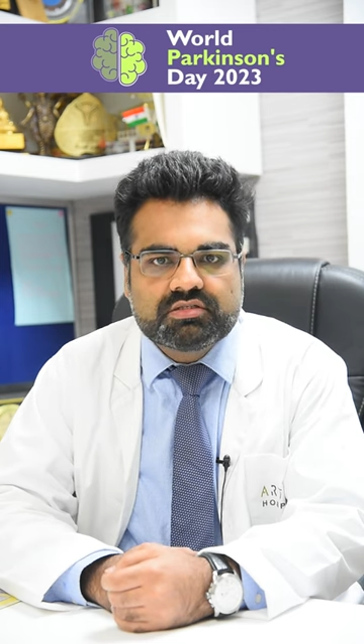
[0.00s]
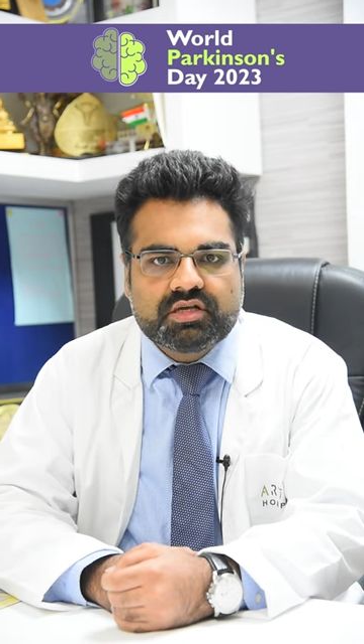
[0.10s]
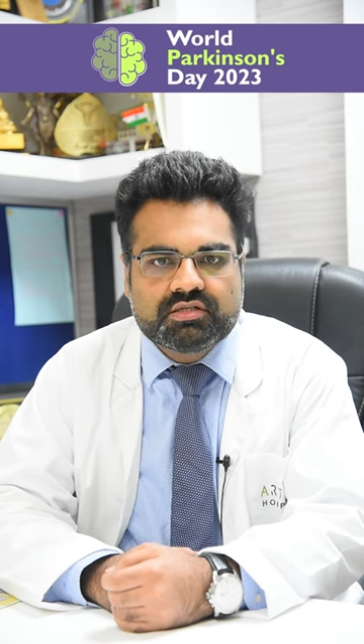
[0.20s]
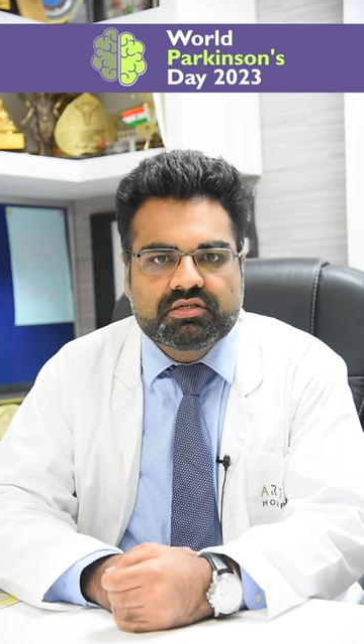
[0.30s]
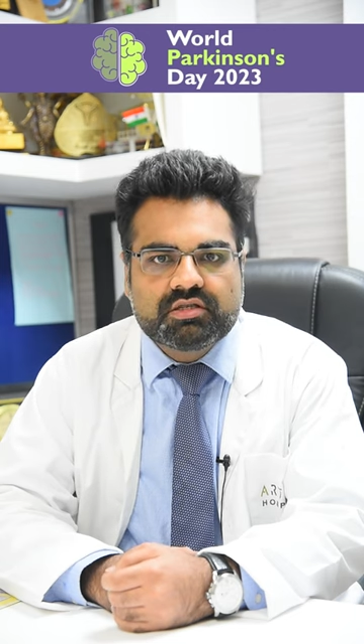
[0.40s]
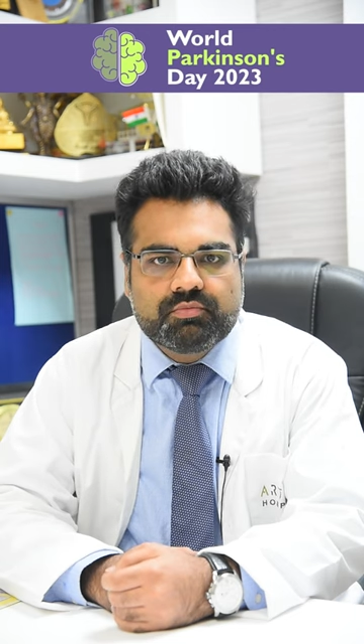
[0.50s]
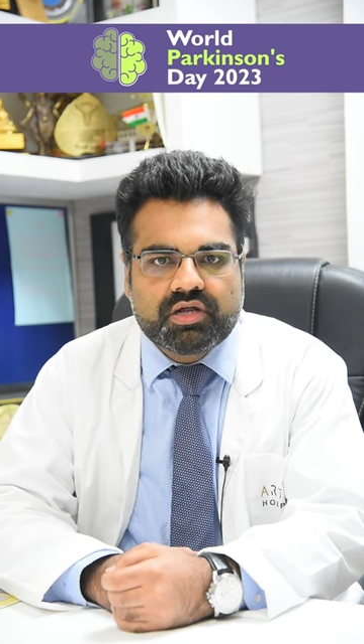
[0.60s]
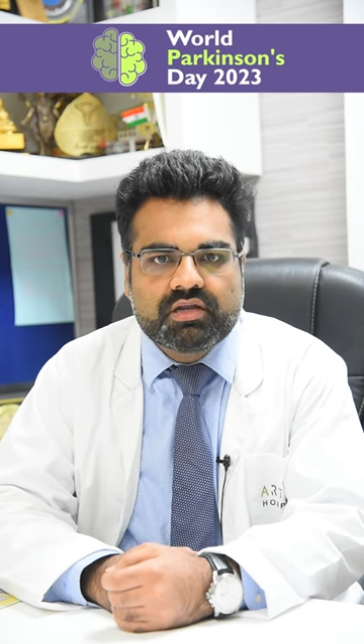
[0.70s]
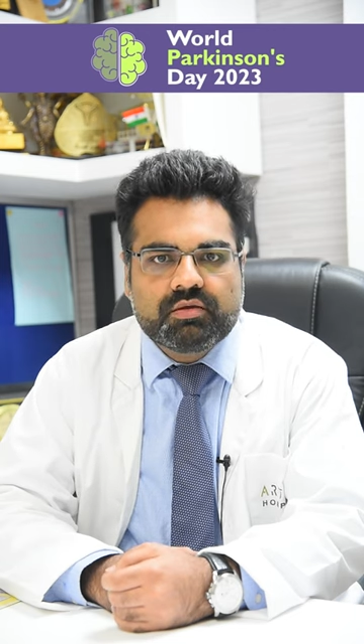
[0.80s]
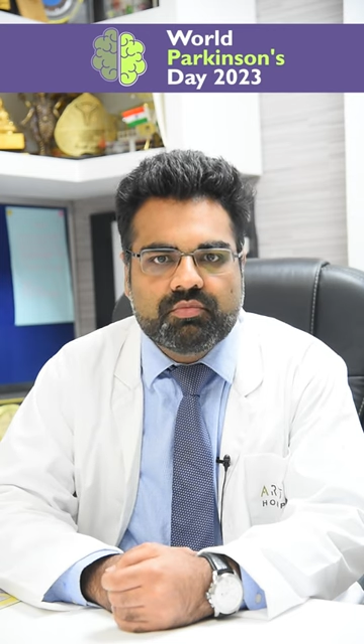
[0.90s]
cells in the
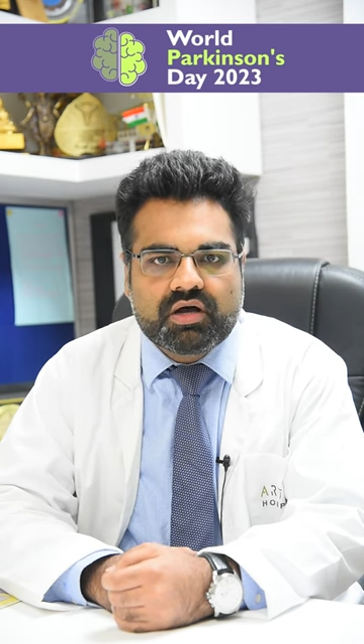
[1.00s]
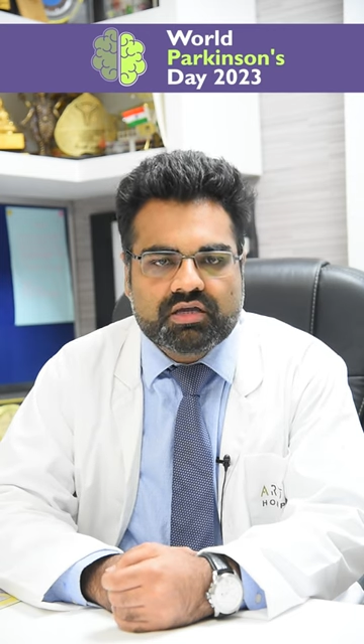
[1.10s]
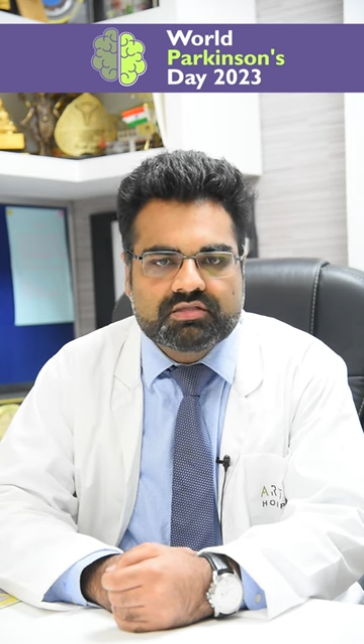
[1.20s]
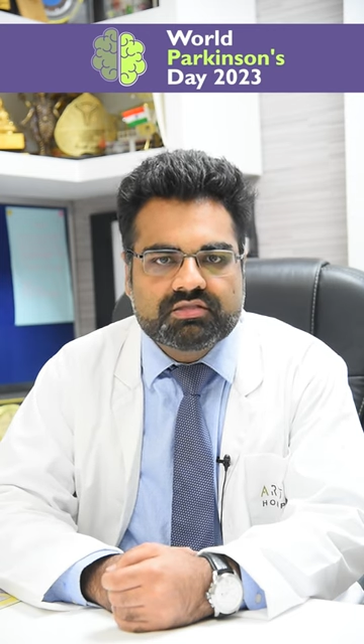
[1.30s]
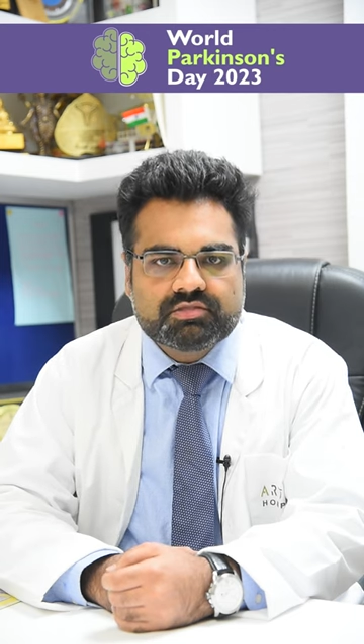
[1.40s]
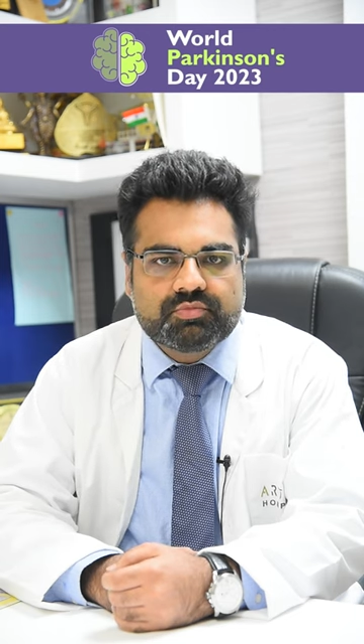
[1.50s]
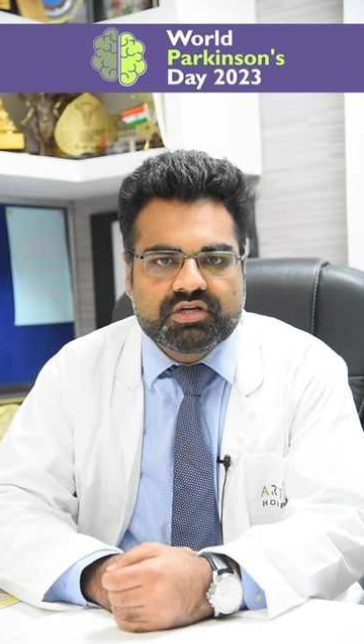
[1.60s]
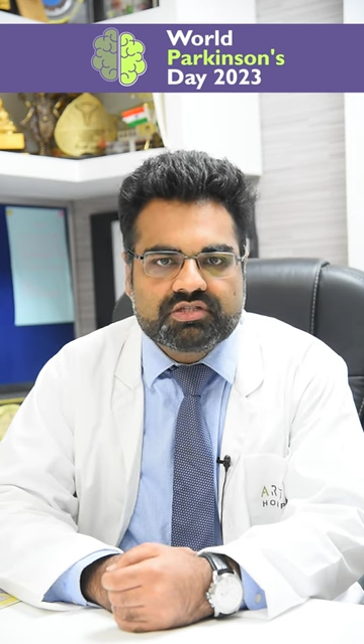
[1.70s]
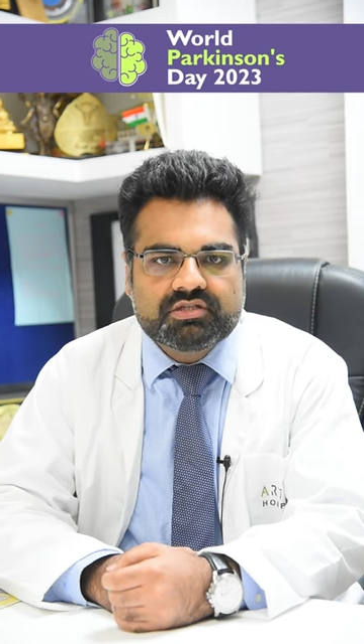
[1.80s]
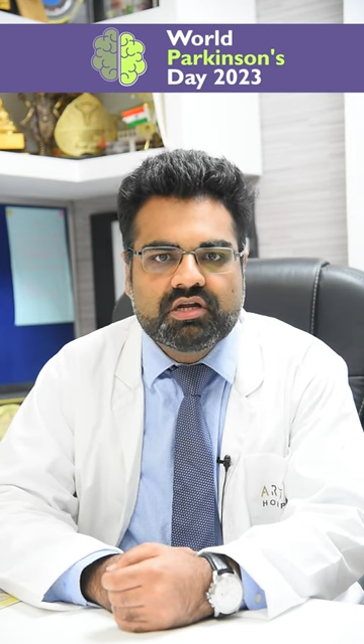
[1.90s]
brain in Parkinson's
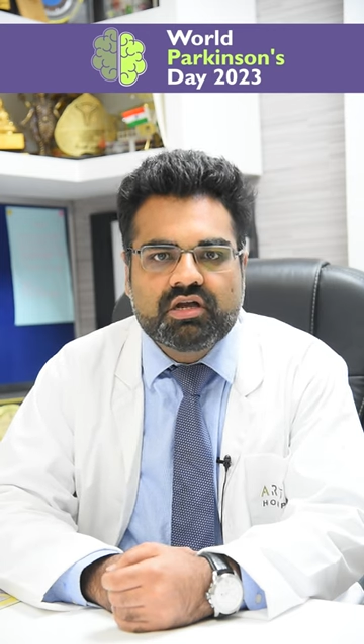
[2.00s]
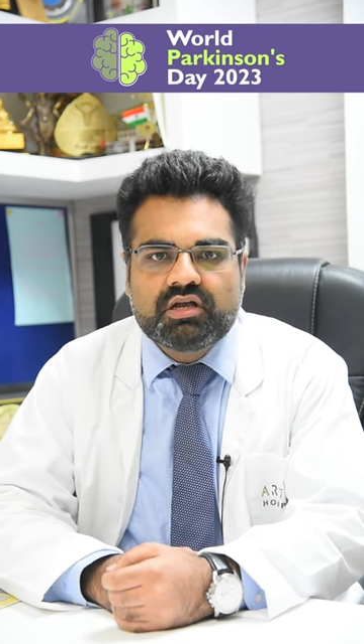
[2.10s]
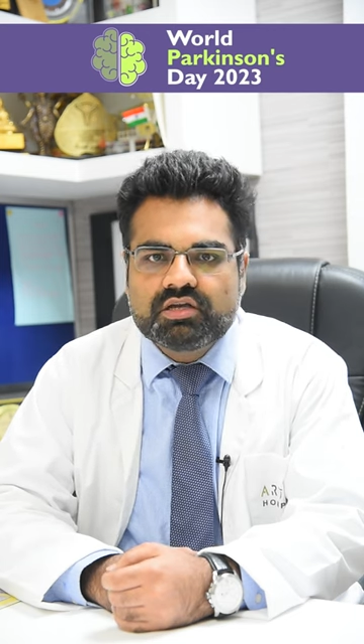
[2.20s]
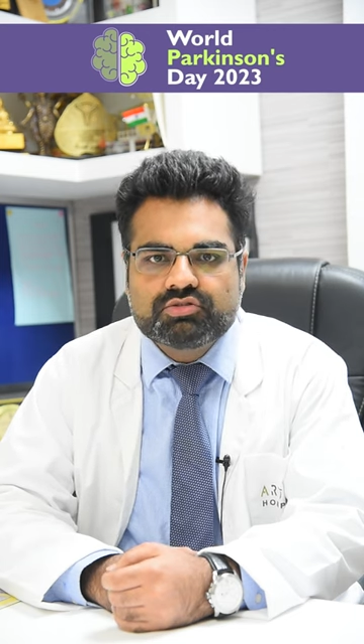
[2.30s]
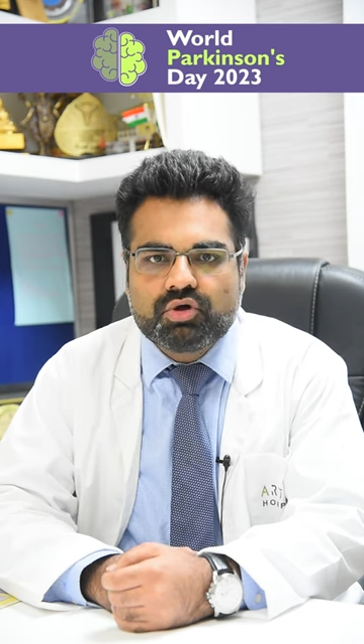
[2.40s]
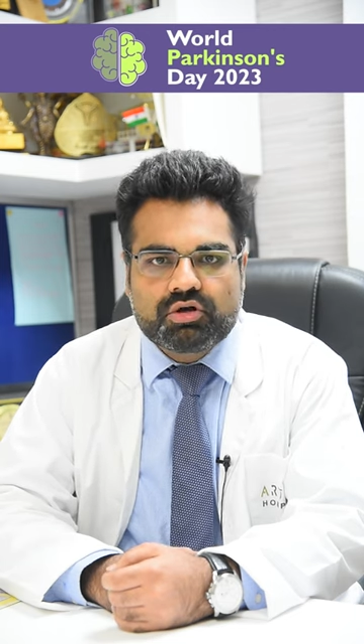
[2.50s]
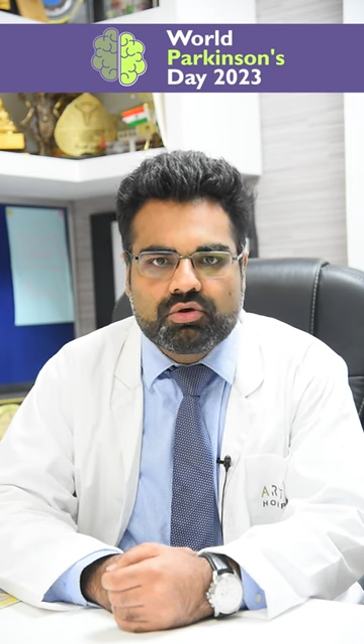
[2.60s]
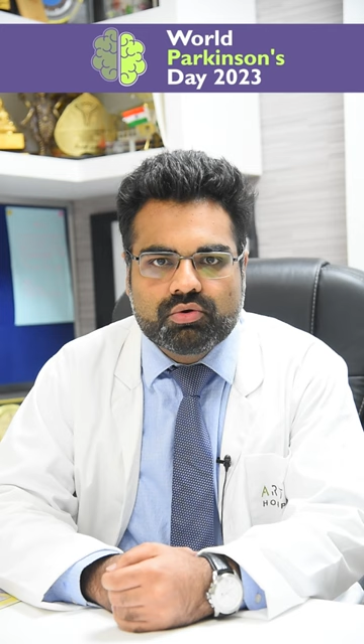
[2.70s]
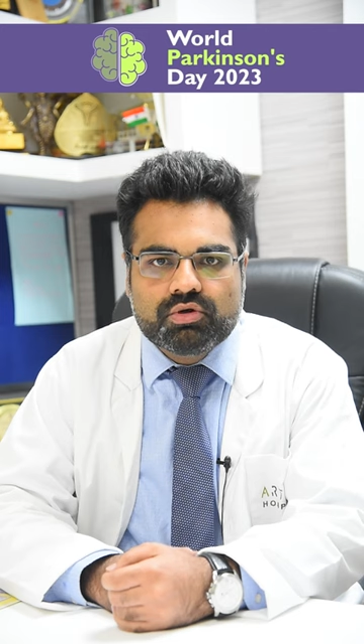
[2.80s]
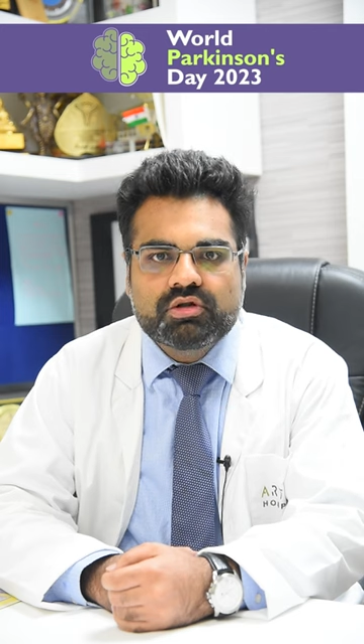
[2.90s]
patient is not
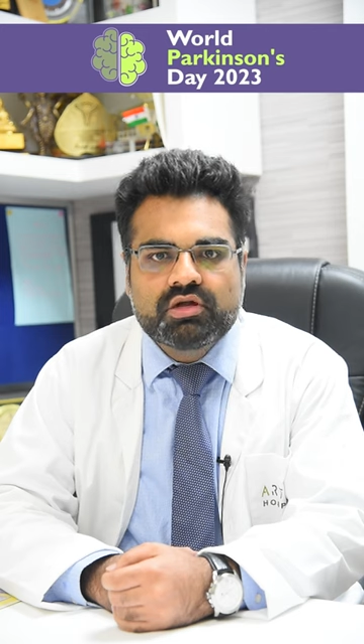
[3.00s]
known.